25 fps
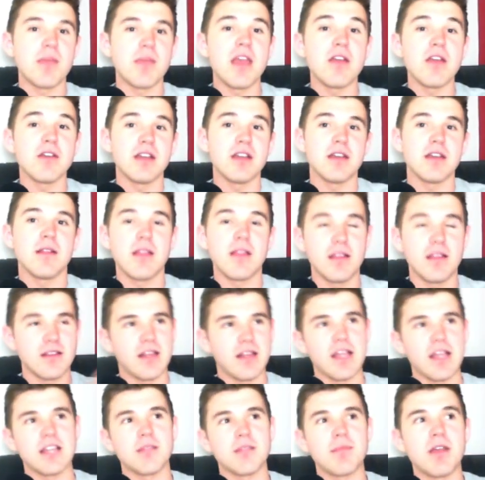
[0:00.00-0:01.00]
period,
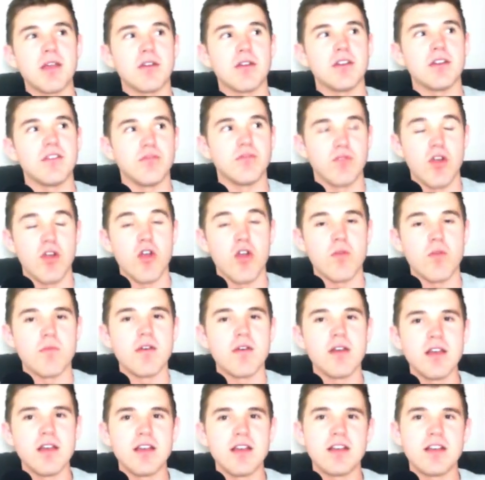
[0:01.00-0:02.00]
like the period of Rome.